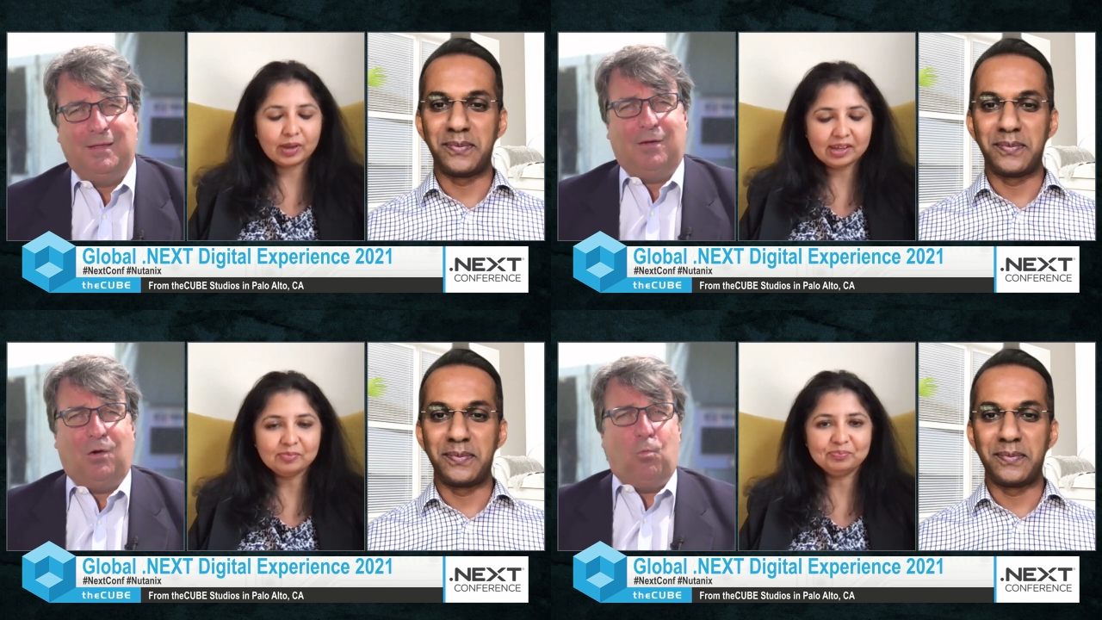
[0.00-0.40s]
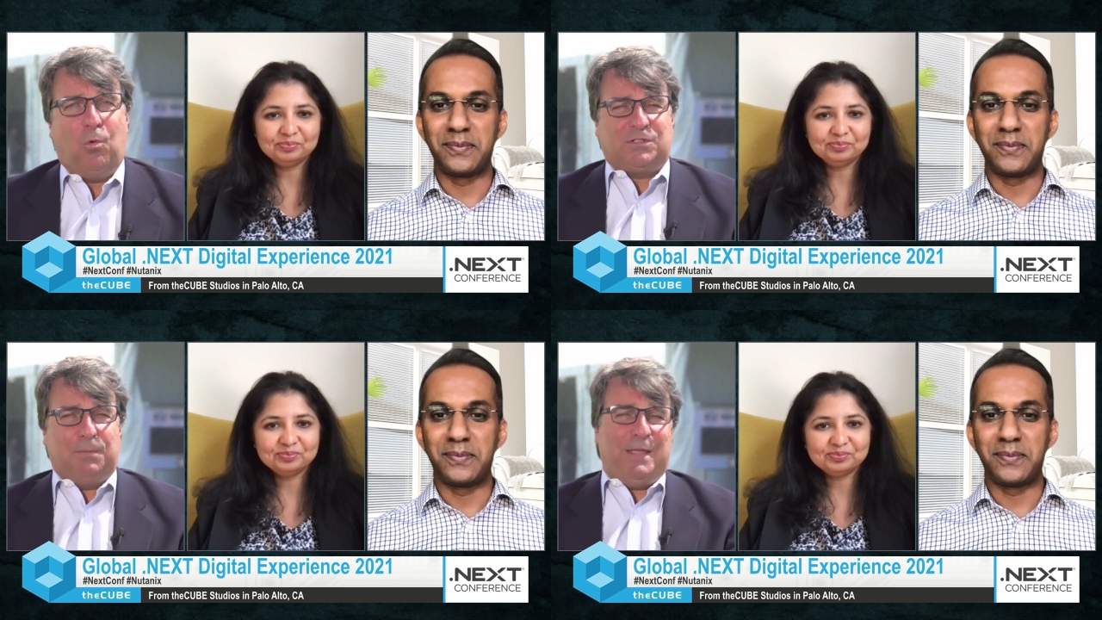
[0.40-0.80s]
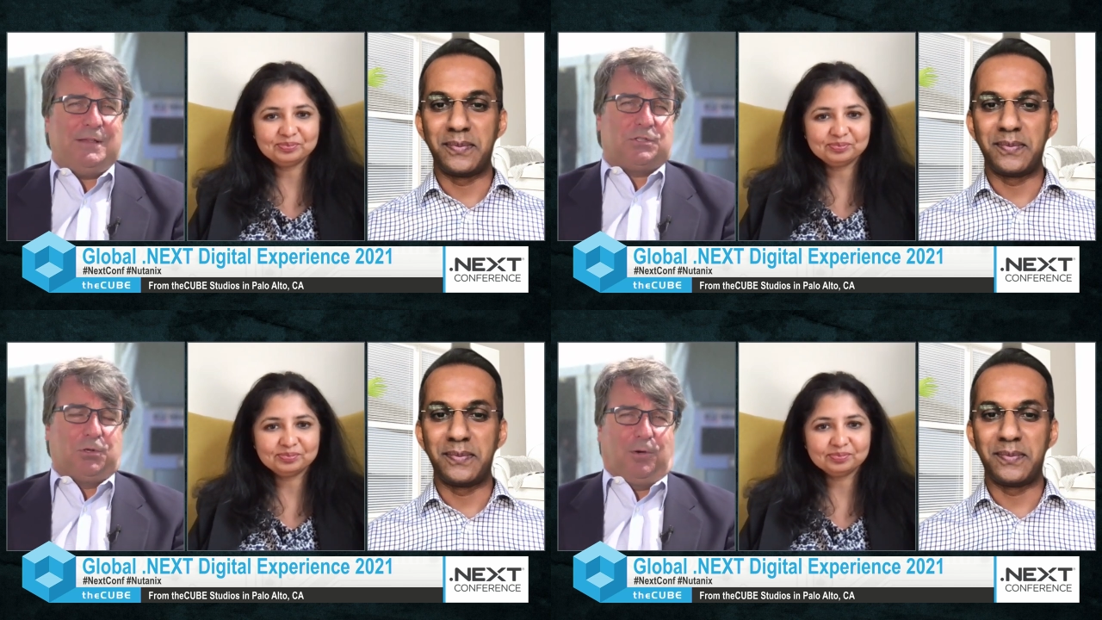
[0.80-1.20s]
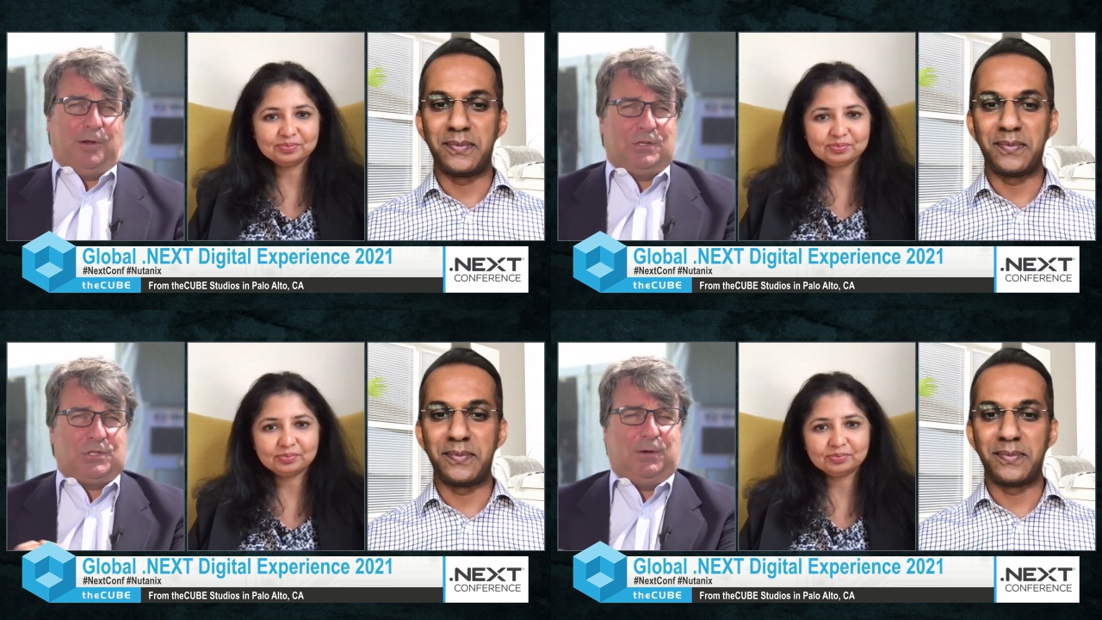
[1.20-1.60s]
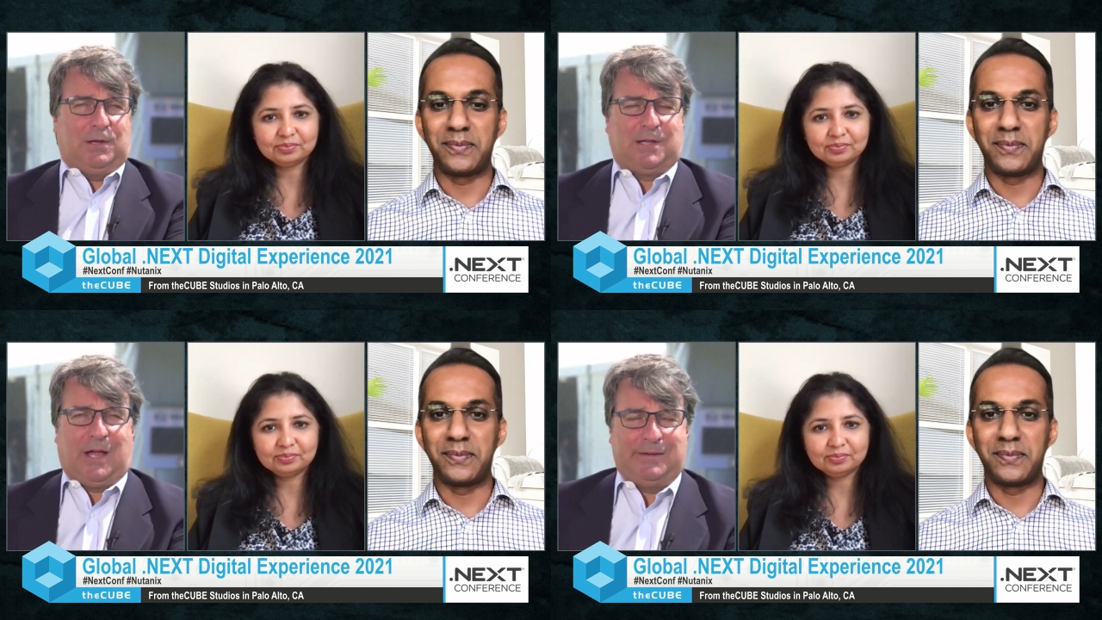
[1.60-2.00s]
Speaker 1: Okay. What's the big story this
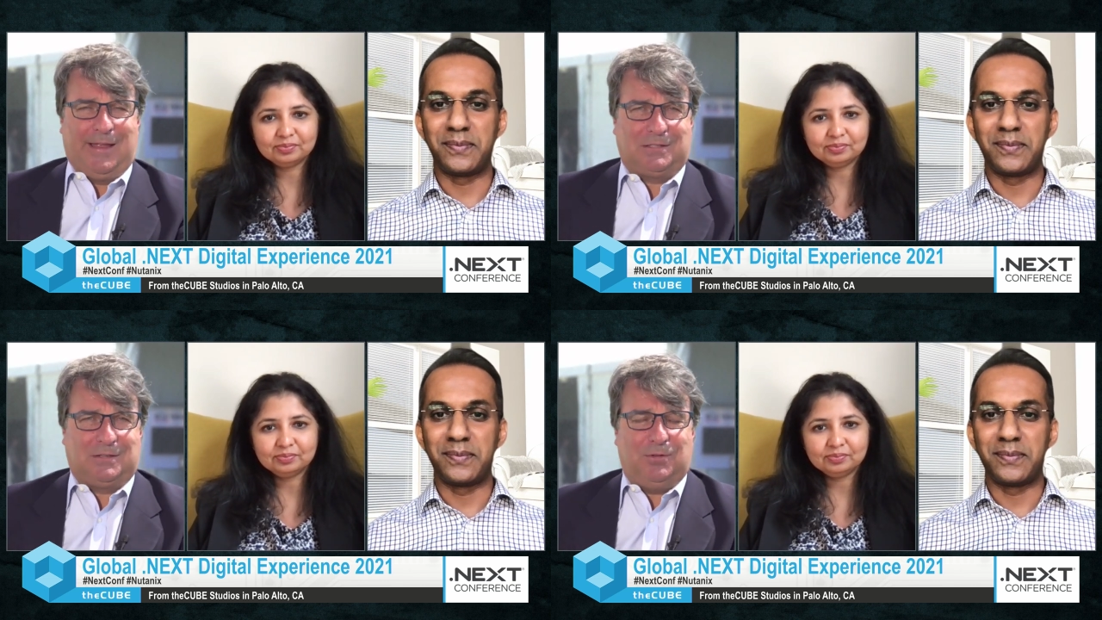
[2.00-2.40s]
year at .next?